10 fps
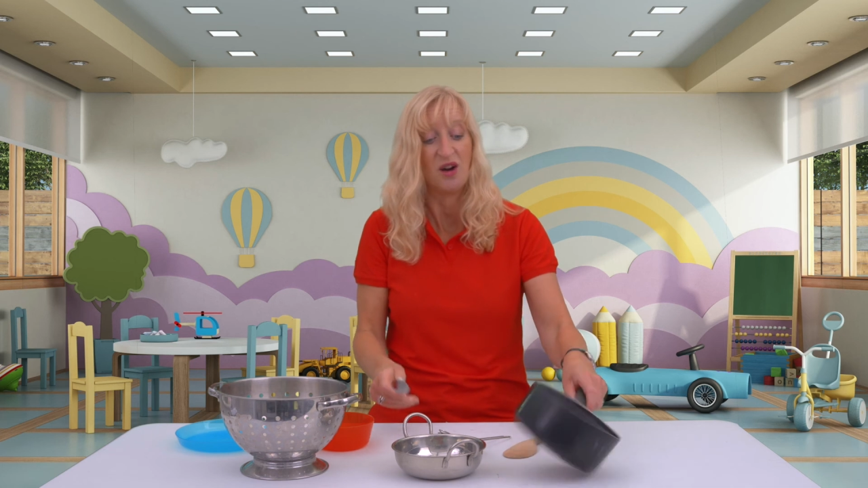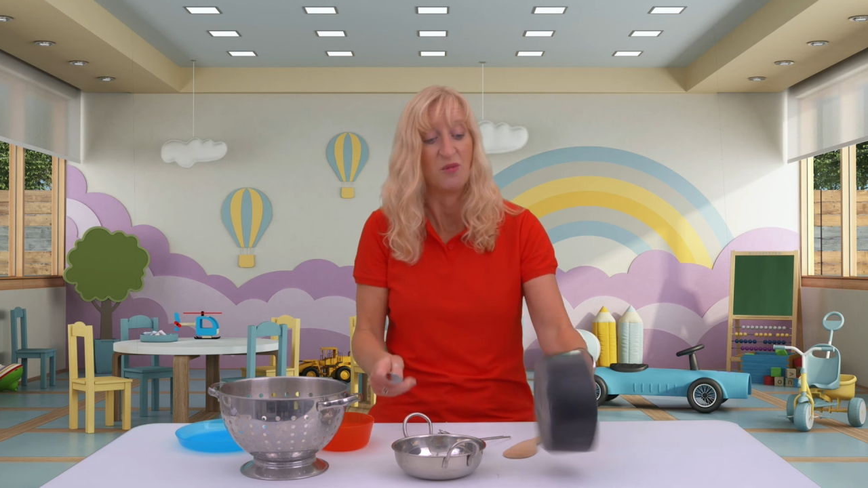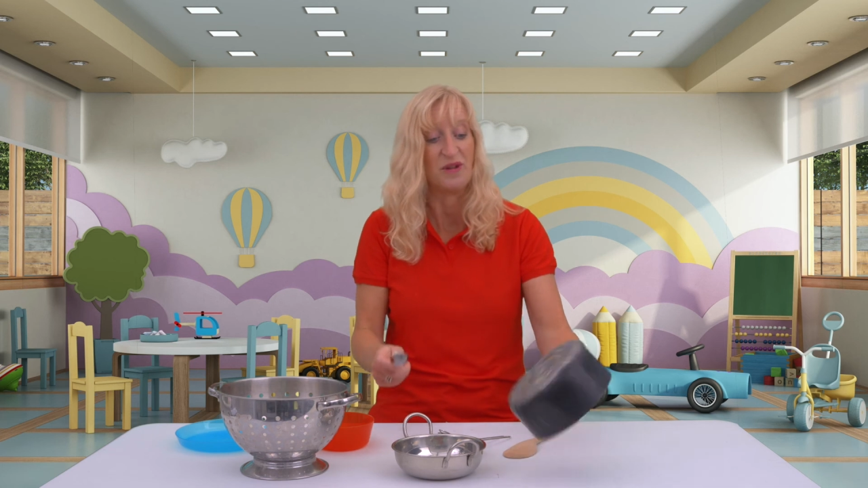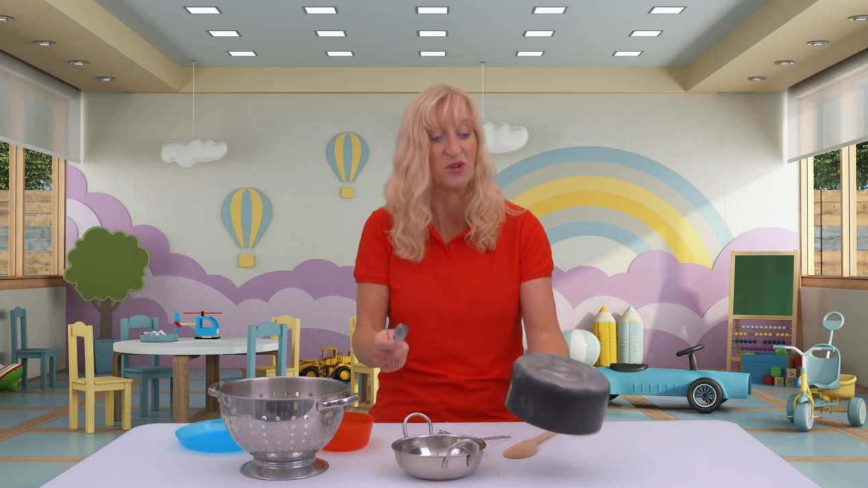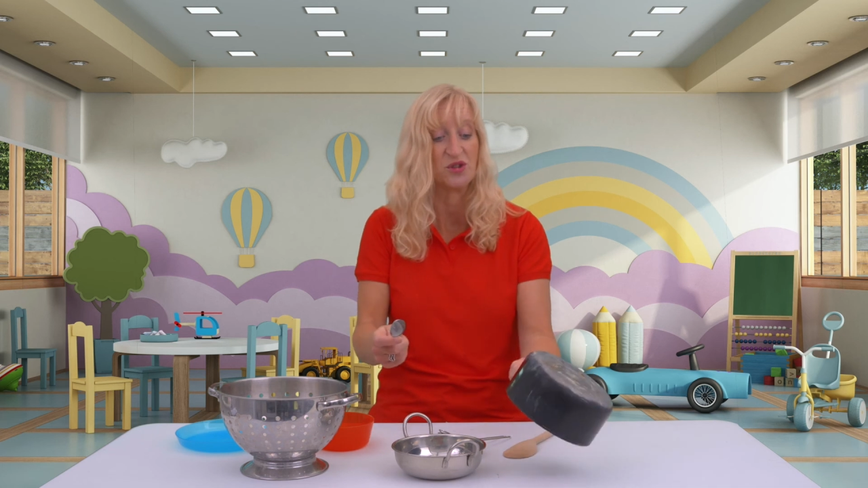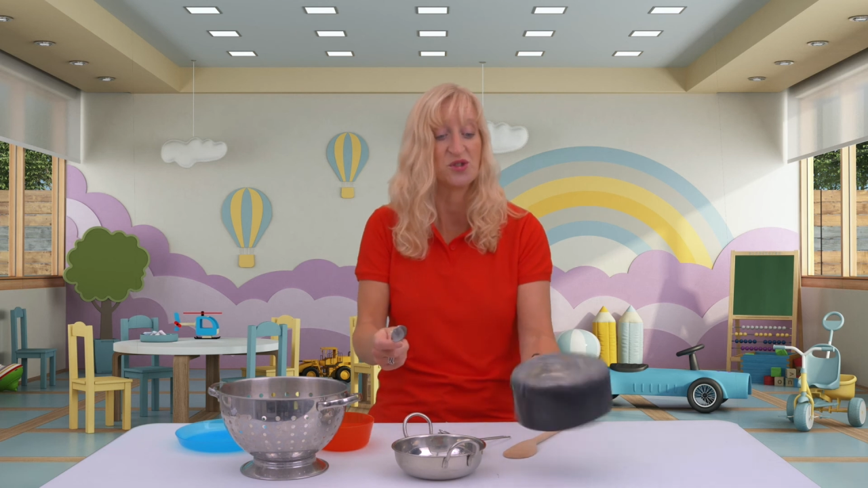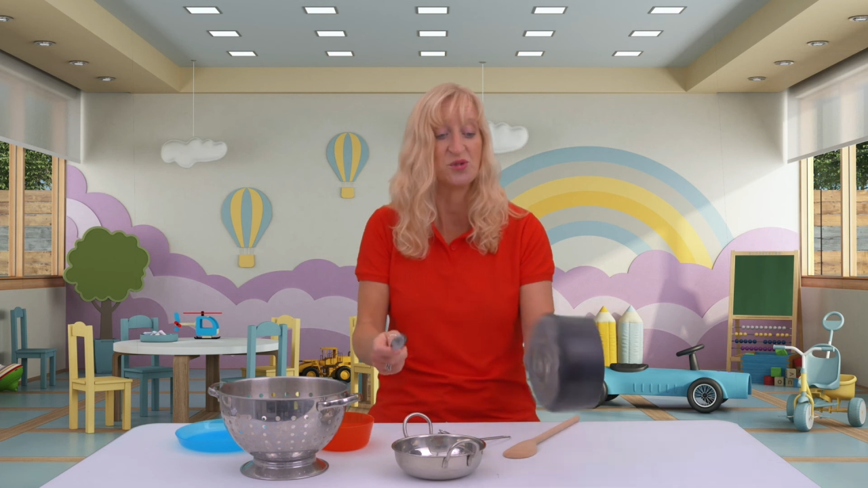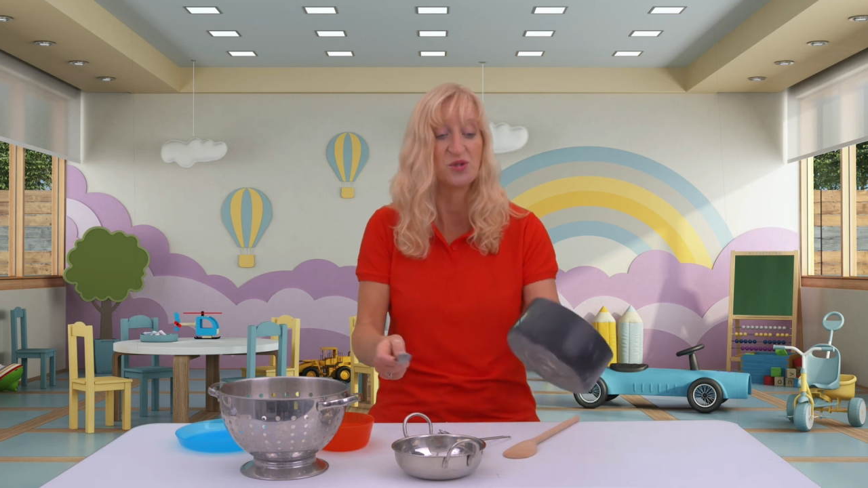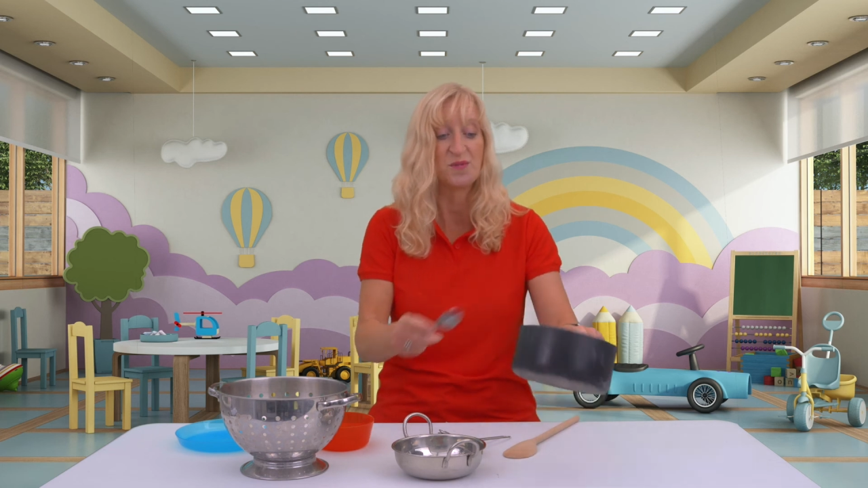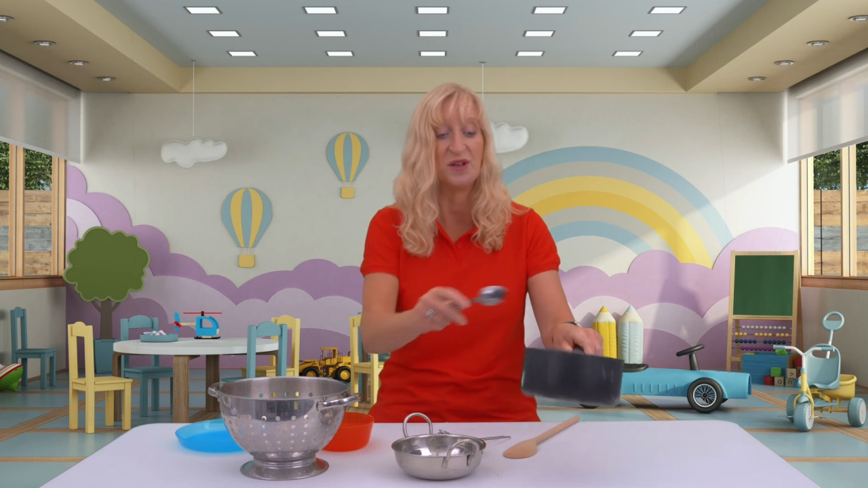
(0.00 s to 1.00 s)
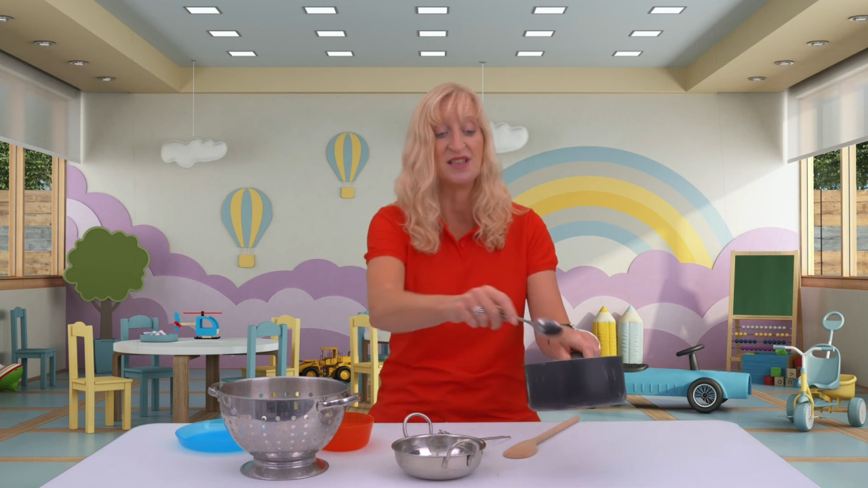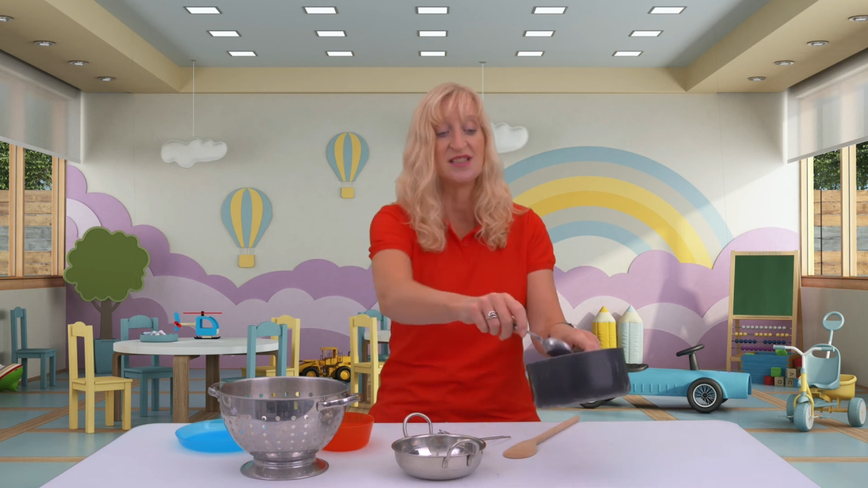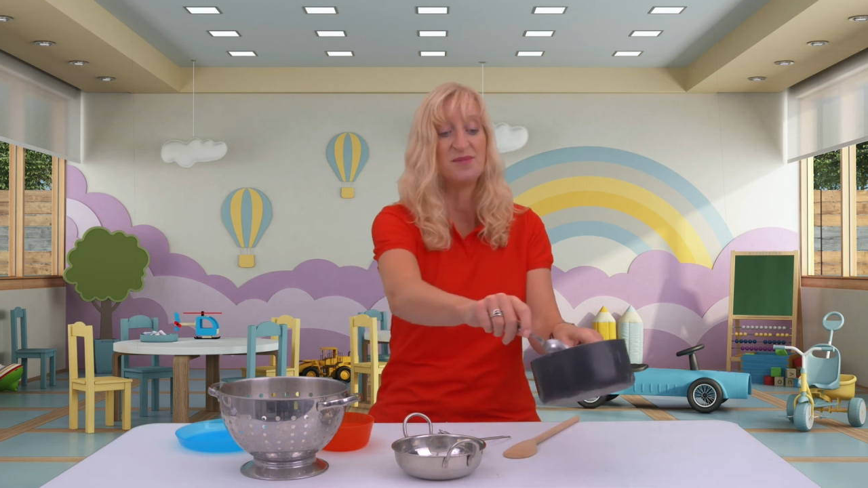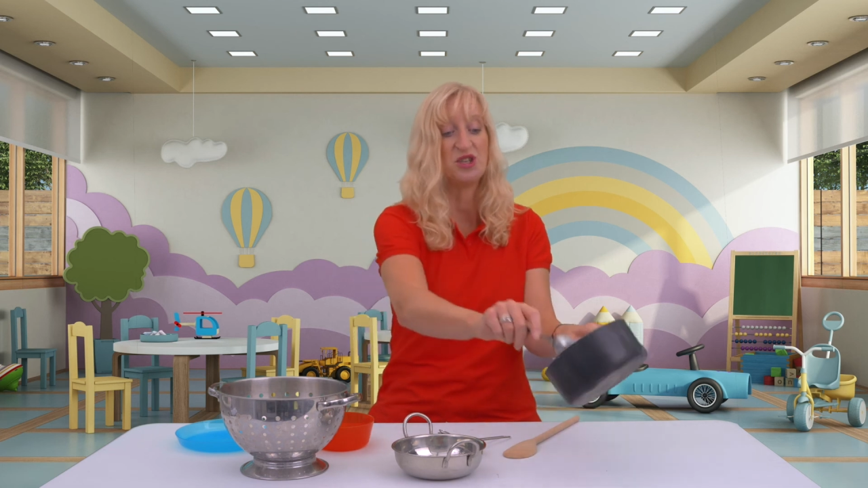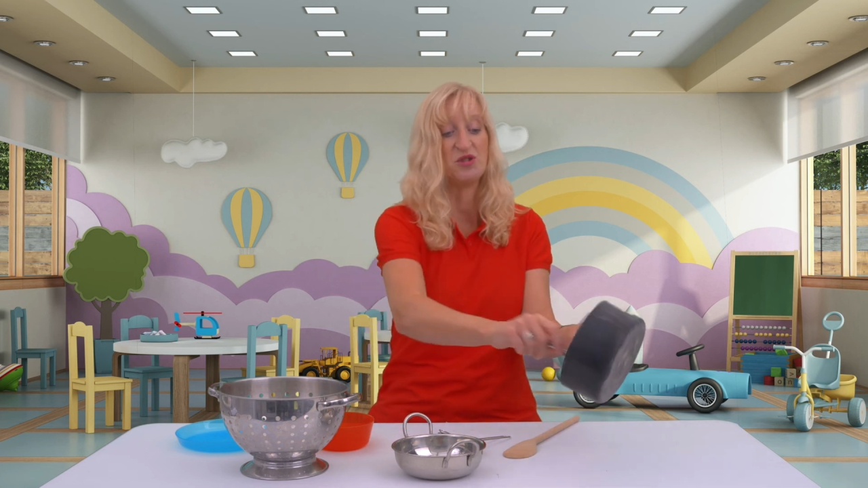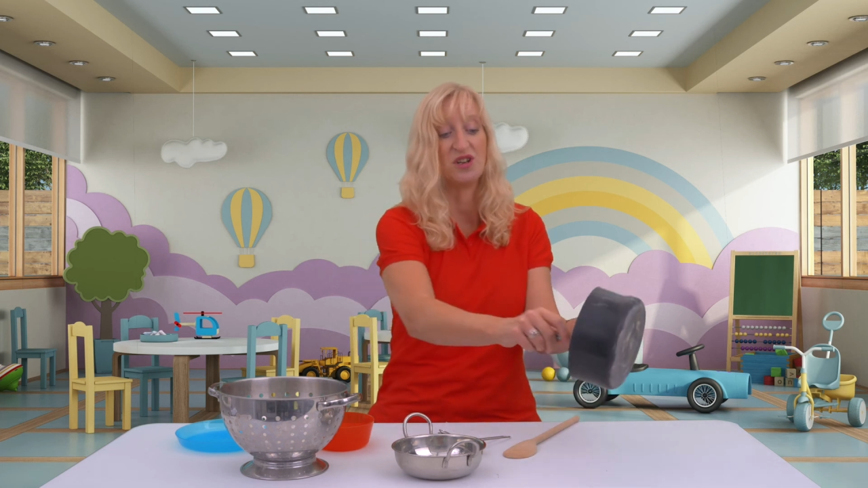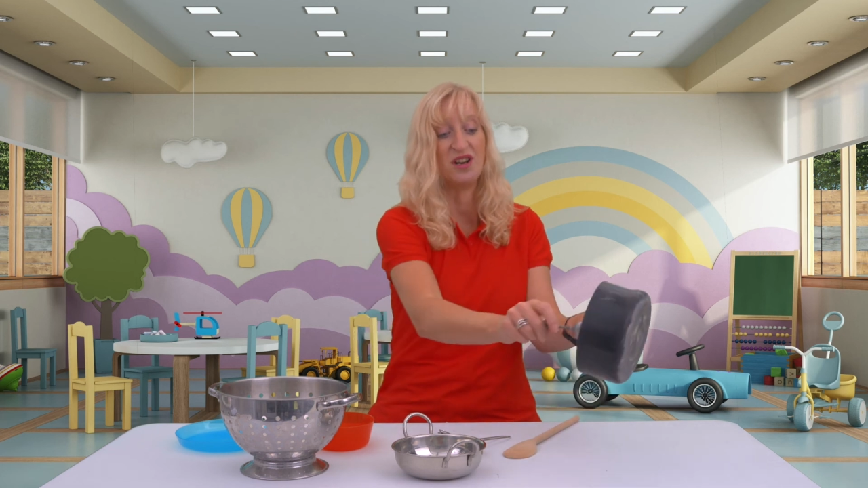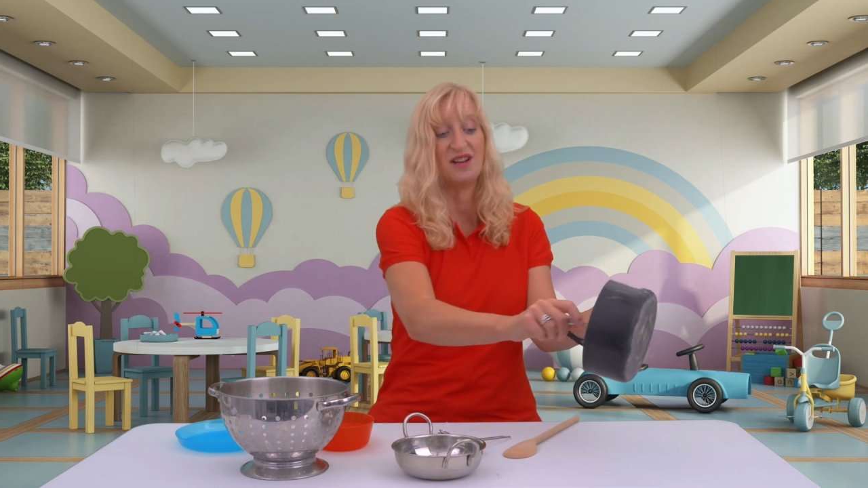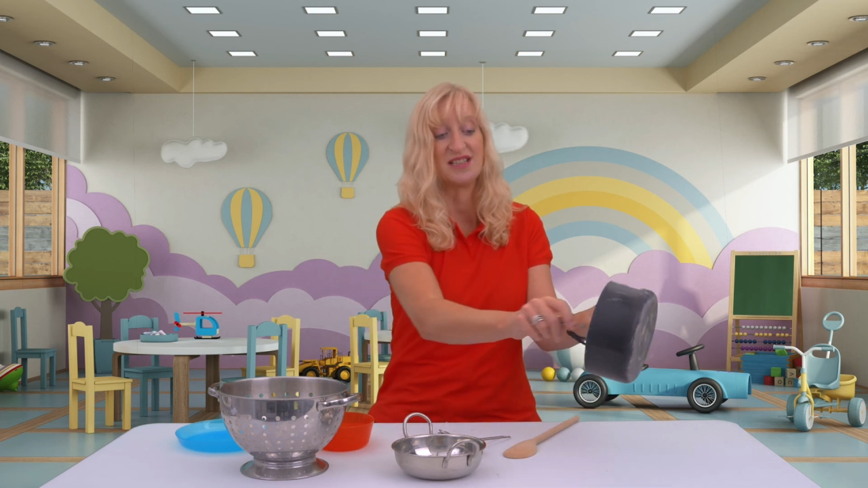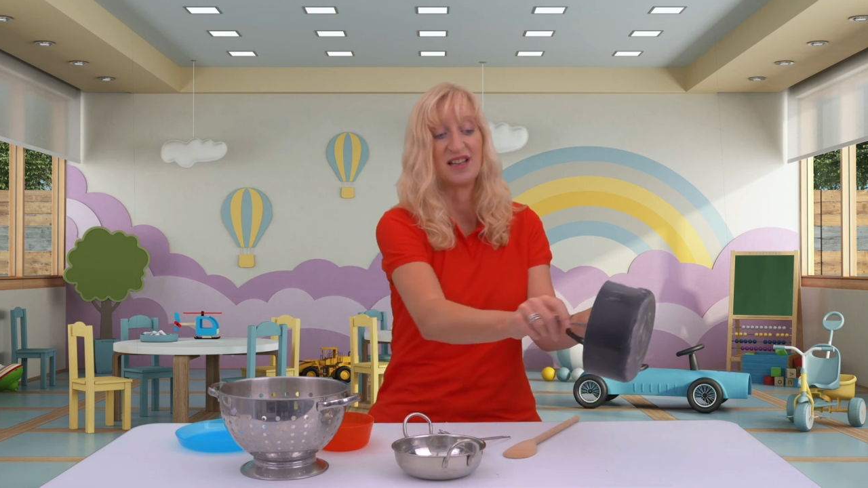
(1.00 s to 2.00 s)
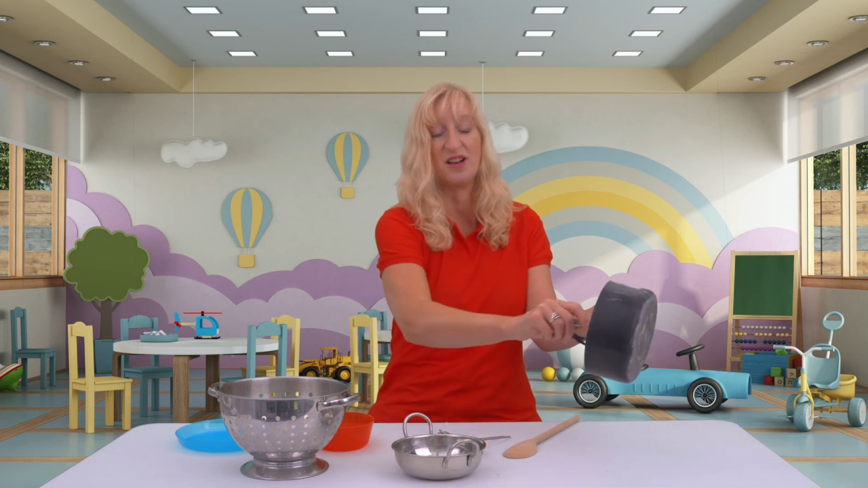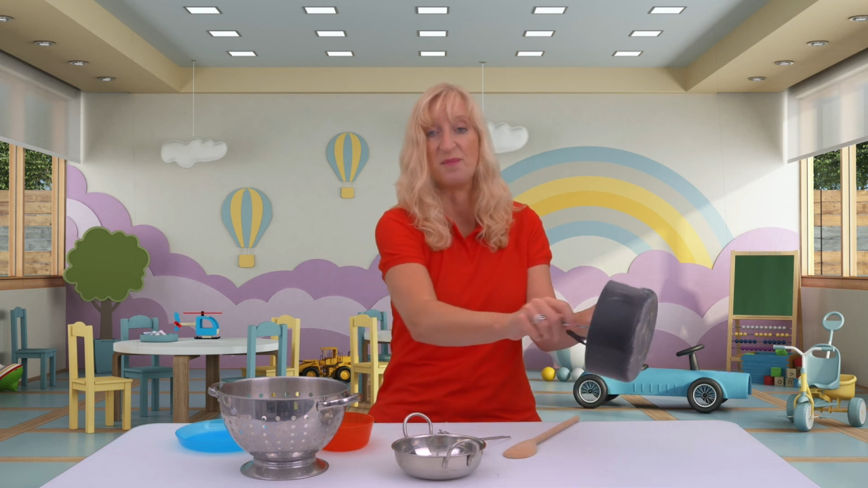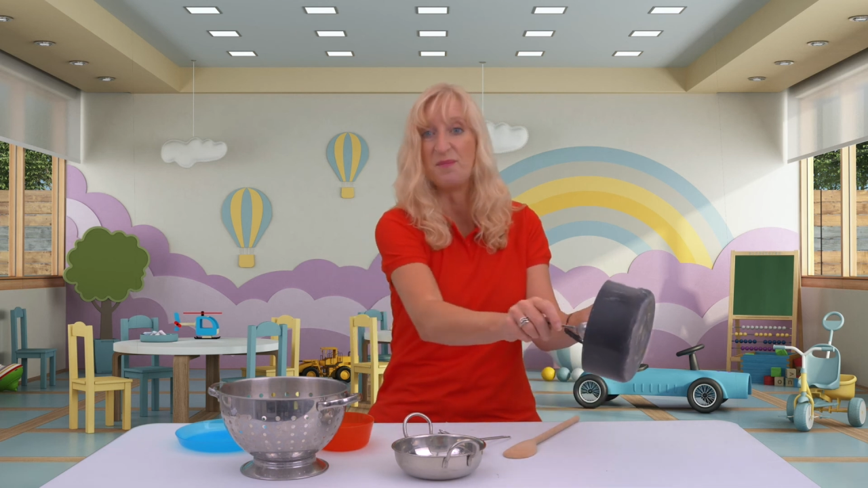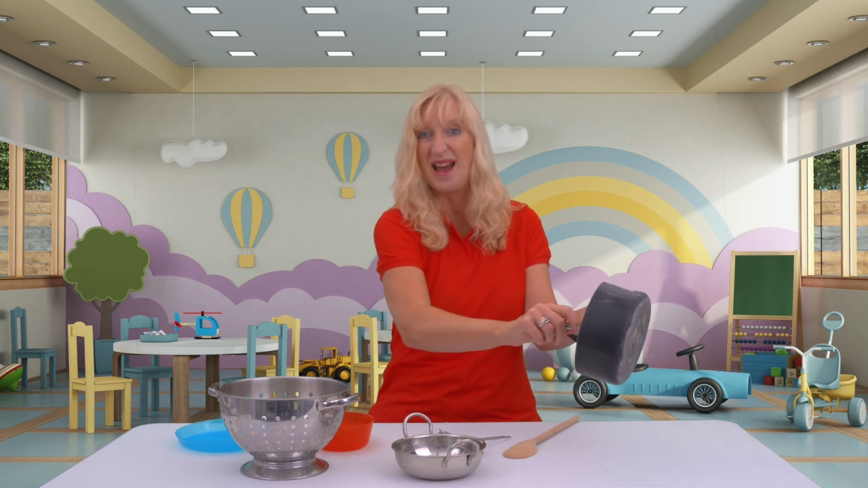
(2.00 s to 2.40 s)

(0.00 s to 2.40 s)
we've got a saucepan, and some children like to kind of